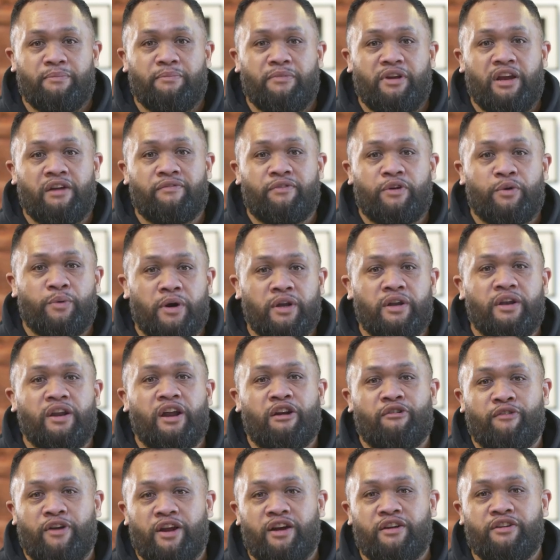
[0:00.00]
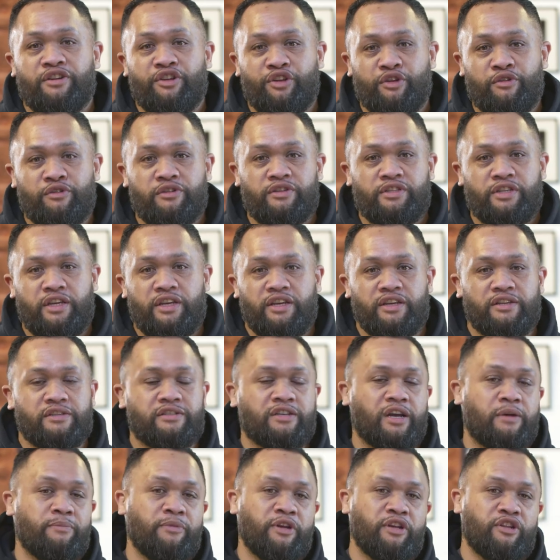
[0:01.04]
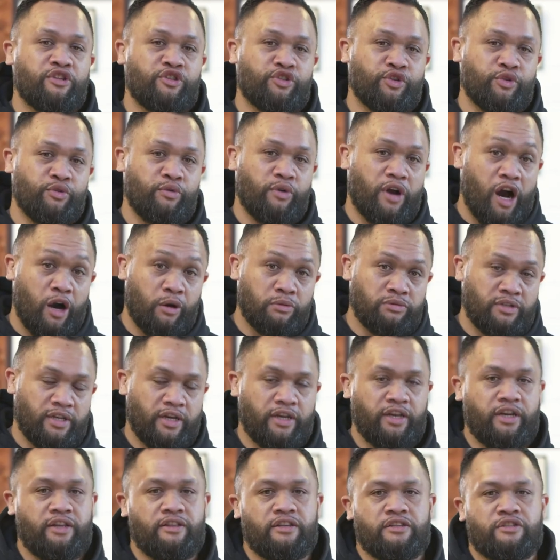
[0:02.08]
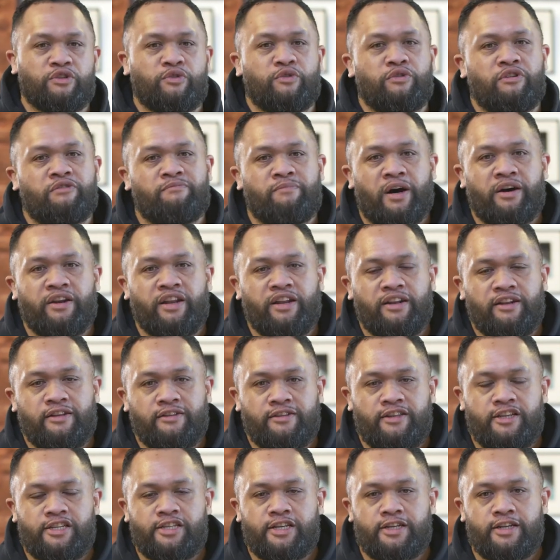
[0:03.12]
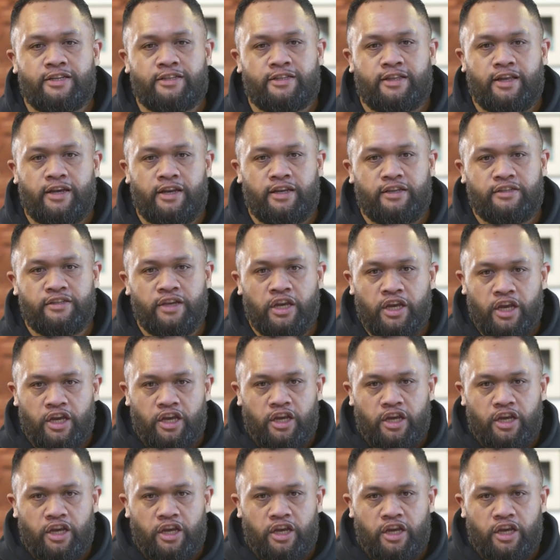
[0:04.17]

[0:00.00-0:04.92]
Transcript: Everyone around UC is coming to Aotahi, the School of Māori and Indigenous Studies,